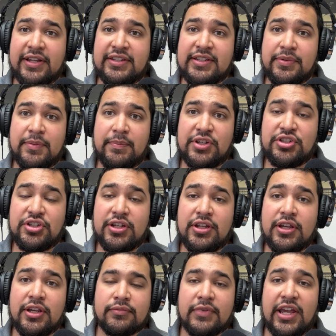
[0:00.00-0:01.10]
I'm going to mention,
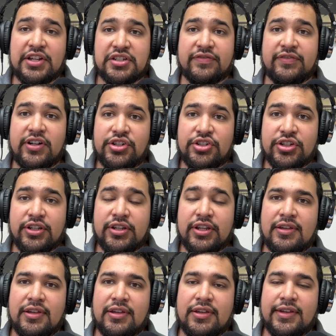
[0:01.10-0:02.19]
Extra Virgin,
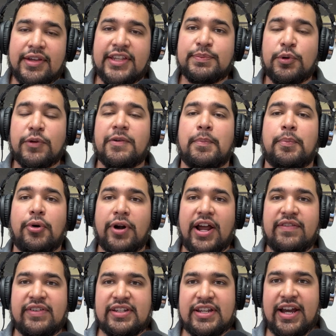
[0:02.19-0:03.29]
it's more of a
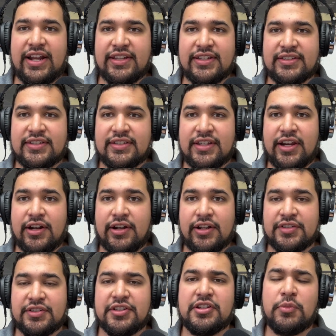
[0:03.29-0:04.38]
private dining area.
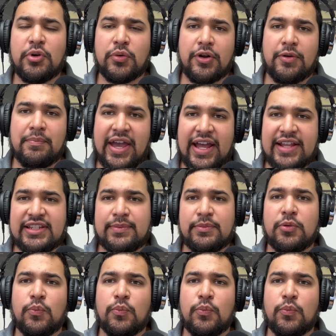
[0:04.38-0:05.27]
So a little more romantic, more